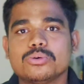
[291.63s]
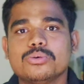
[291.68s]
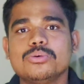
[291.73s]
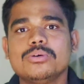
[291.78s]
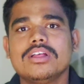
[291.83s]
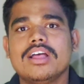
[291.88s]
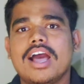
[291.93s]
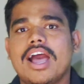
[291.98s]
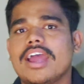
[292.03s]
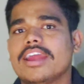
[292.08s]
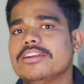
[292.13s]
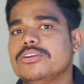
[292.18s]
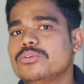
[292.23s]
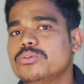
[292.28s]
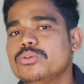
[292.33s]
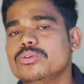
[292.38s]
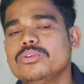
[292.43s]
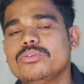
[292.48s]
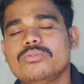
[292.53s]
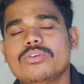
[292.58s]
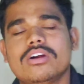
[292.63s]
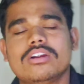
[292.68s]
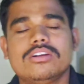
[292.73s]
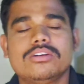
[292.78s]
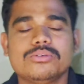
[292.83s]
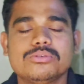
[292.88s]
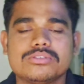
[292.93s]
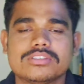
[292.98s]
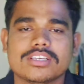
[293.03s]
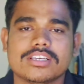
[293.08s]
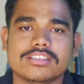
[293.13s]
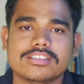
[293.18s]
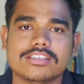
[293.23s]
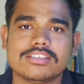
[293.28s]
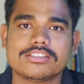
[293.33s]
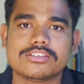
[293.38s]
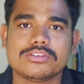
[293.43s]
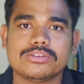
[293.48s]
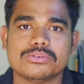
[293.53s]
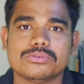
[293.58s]
So I don't want to
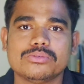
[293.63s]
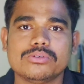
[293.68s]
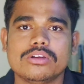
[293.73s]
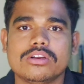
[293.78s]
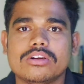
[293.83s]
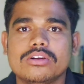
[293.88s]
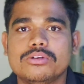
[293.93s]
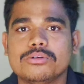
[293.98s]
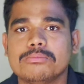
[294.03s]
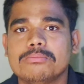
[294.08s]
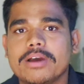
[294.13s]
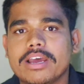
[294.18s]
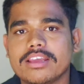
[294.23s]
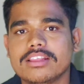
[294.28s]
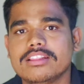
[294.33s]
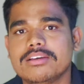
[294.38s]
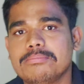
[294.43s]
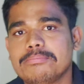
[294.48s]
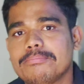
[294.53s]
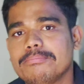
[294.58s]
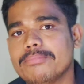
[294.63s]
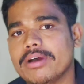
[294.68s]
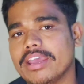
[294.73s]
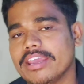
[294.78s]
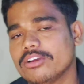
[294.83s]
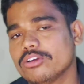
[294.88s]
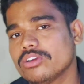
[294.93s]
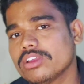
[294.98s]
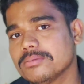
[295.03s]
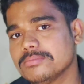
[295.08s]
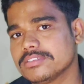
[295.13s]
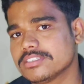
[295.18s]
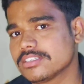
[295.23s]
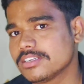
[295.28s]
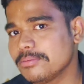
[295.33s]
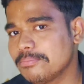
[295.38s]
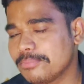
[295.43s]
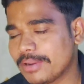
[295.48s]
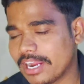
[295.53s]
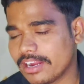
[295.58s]
suggest you to buy the
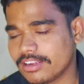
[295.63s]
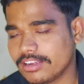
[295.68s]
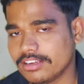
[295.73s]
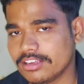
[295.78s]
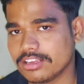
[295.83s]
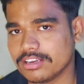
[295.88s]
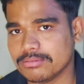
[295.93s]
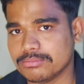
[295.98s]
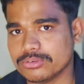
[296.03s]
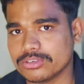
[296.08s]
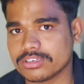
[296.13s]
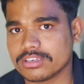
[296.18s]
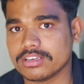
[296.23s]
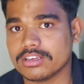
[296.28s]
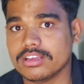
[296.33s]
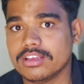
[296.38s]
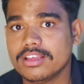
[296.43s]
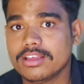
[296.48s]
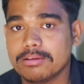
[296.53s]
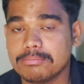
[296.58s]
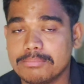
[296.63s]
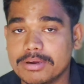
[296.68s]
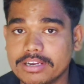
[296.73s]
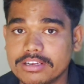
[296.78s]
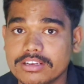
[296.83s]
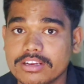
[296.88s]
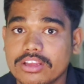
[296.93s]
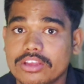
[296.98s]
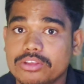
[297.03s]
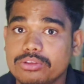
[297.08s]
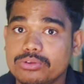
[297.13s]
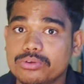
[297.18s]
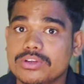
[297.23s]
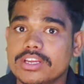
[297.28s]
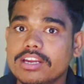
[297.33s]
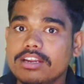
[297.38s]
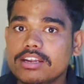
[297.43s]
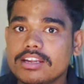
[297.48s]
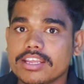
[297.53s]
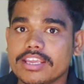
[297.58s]
biochemistry practical book, but
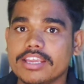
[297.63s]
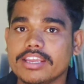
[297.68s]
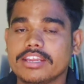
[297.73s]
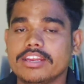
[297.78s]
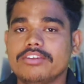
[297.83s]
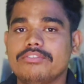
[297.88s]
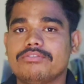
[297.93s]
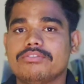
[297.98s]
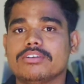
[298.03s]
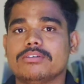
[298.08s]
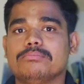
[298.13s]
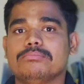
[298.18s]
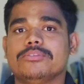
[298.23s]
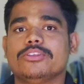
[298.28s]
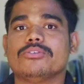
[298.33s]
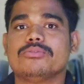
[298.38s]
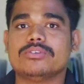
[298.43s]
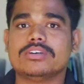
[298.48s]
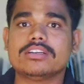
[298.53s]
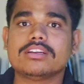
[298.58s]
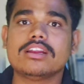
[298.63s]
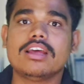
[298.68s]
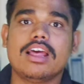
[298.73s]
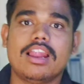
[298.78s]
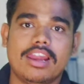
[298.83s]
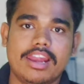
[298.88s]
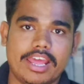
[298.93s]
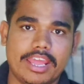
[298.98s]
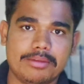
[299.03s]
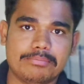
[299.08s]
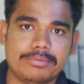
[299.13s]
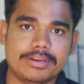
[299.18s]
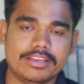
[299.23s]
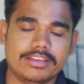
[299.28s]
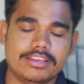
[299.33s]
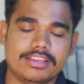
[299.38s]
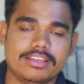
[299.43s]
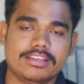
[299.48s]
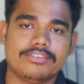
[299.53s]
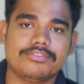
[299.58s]
you can take it from your
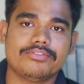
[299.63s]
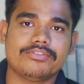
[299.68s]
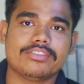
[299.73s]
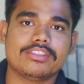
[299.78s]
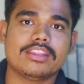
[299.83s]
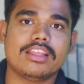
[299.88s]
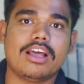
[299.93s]
library